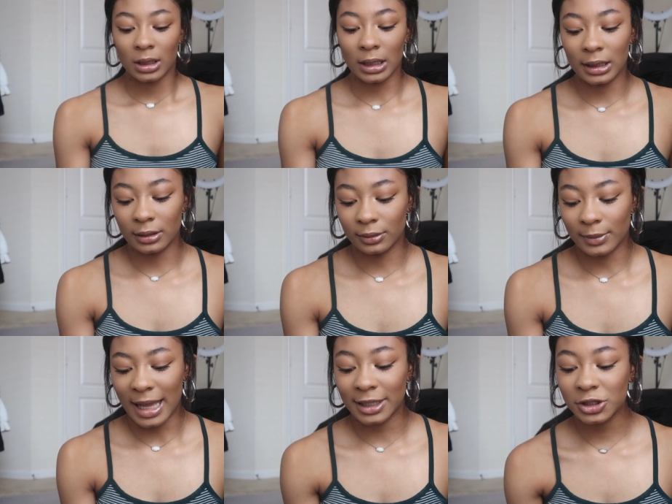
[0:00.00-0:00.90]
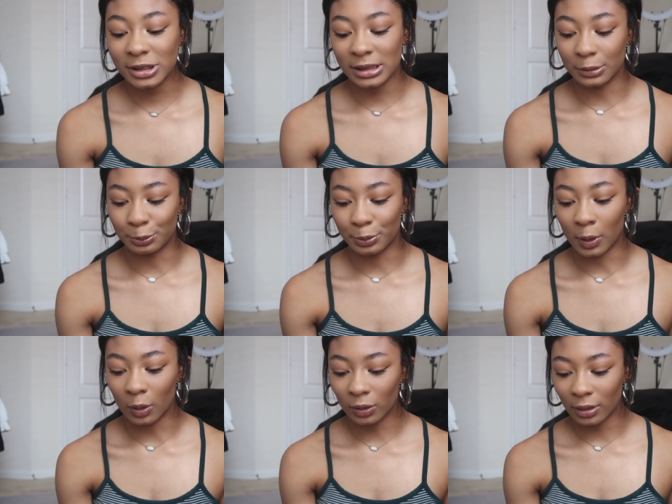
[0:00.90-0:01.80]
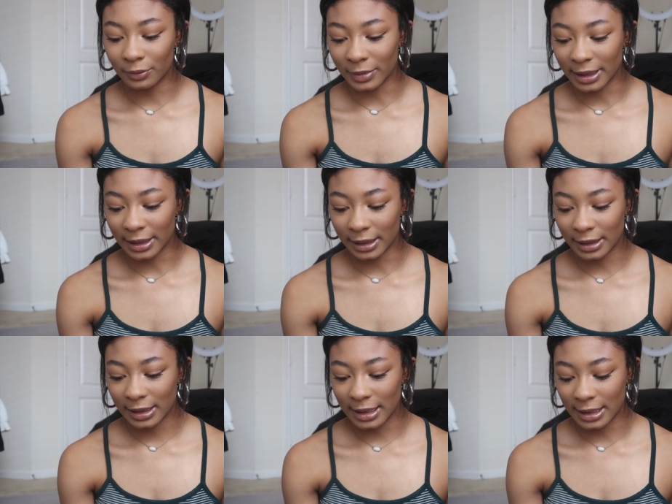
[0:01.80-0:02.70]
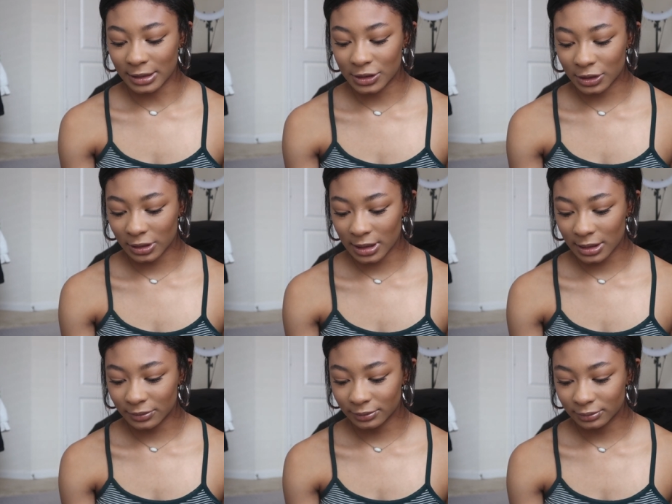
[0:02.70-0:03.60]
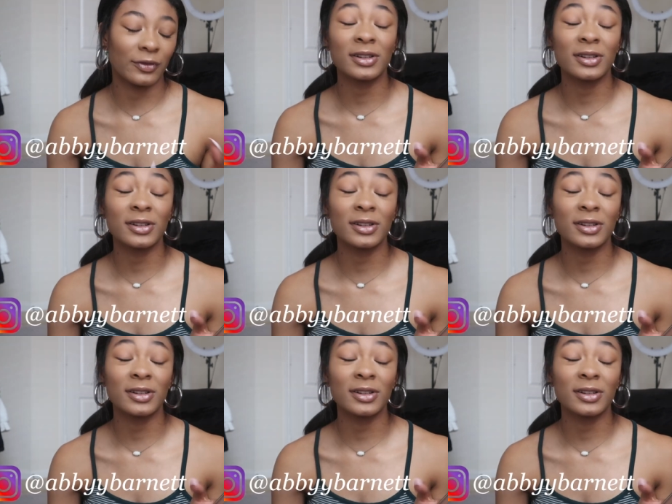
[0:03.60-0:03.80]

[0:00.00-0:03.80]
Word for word: Um, I actually did a poll on my Instagram.